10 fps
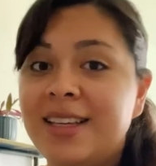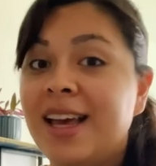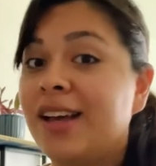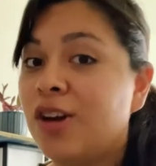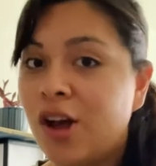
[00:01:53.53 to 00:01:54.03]

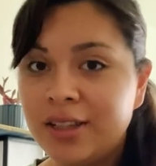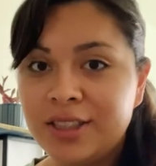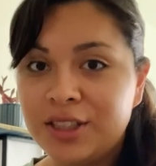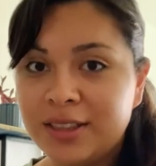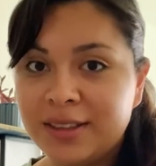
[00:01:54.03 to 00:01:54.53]

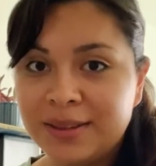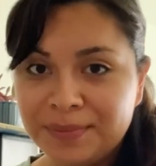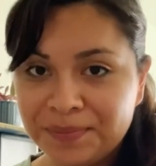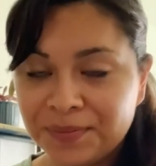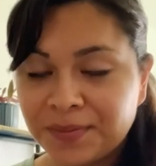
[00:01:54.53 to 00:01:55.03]
acknowledges
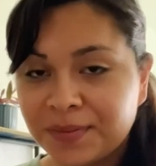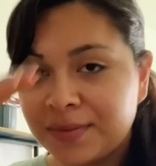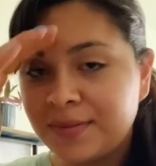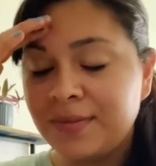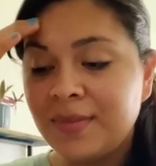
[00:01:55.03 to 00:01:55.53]

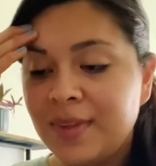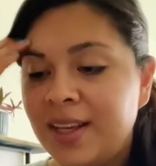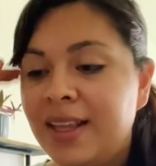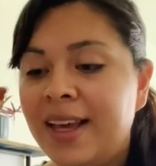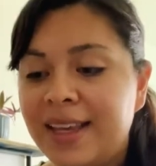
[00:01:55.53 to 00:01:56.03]

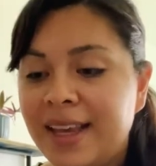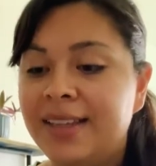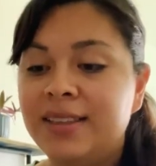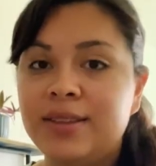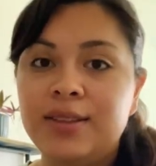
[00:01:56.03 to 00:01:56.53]
that
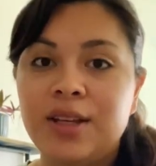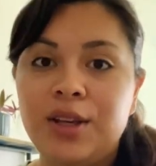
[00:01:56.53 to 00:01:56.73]
yes,